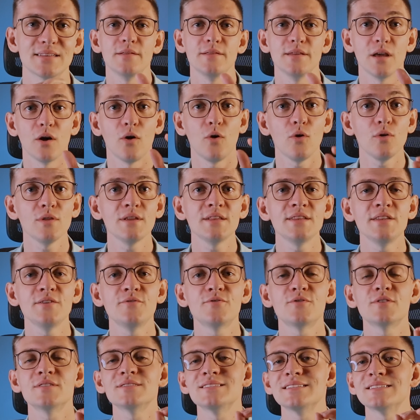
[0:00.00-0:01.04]
The only
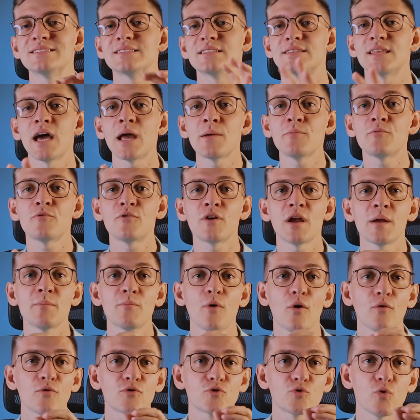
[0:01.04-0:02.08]
difference is the time frame
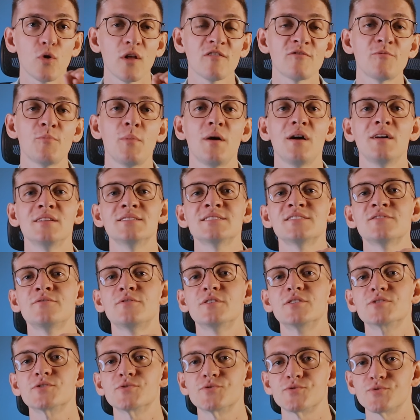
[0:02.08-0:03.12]
of 12 months
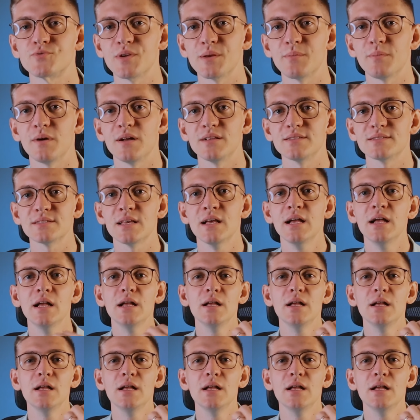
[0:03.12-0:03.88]
versus 3 months.